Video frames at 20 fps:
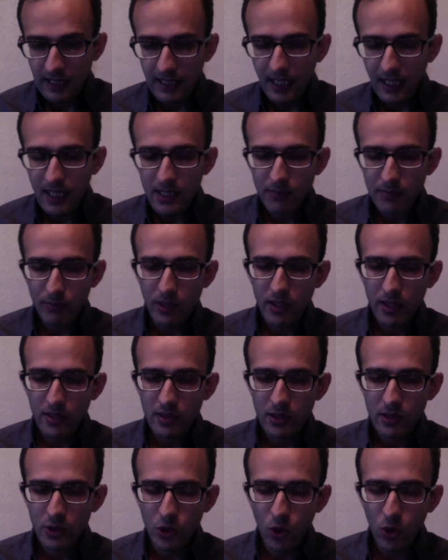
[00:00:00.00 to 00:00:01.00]
Geist
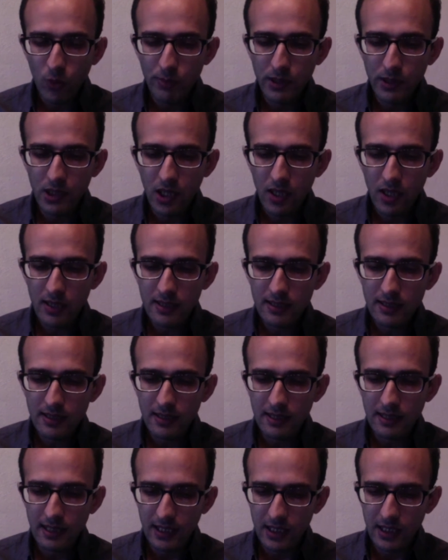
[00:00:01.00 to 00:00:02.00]
must go
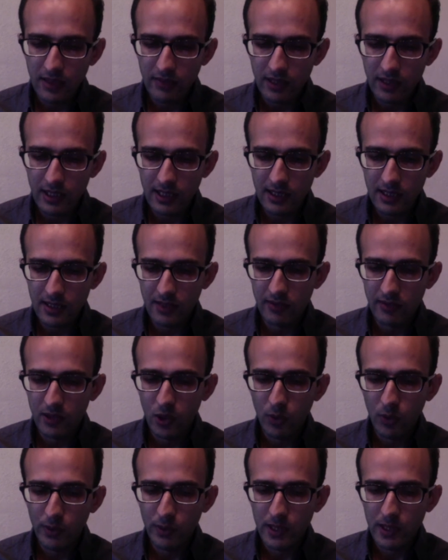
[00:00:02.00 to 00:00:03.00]
beyond the given and
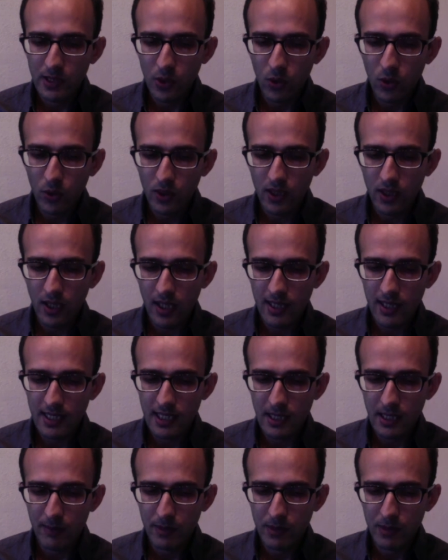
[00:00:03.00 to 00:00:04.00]
develop its own
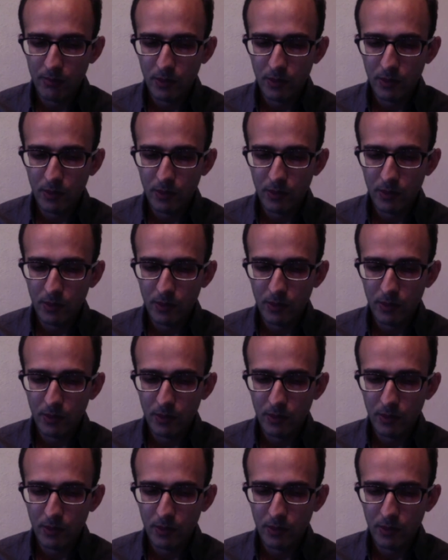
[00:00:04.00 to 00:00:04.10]
concept,